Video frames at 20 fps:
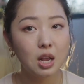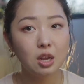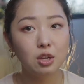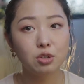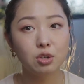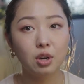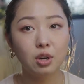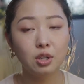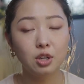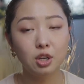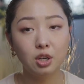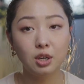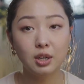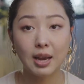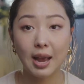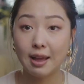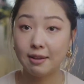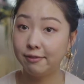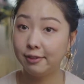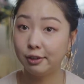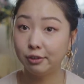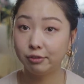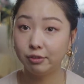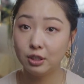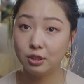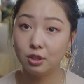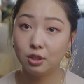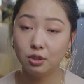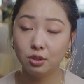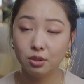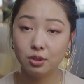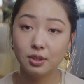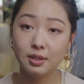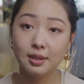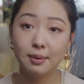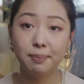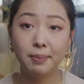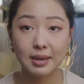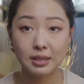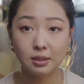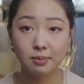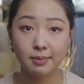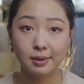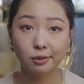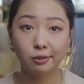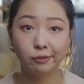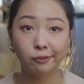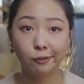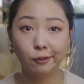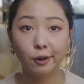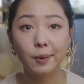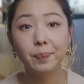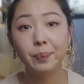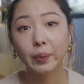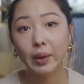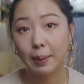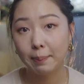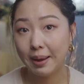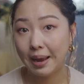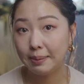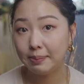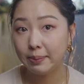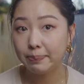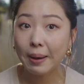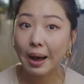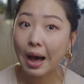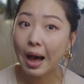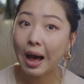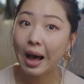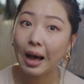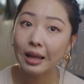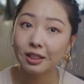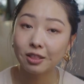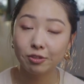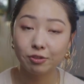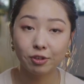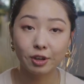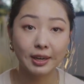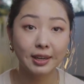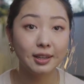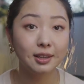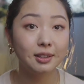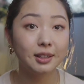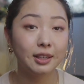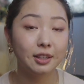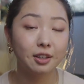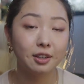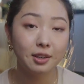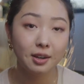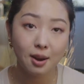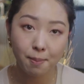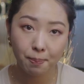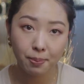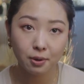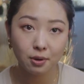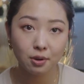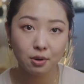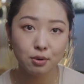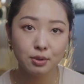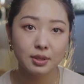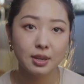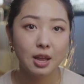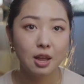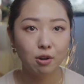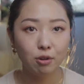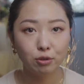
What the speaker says: So you can feel free to use the breast milk for baby baths, for healing your nipples,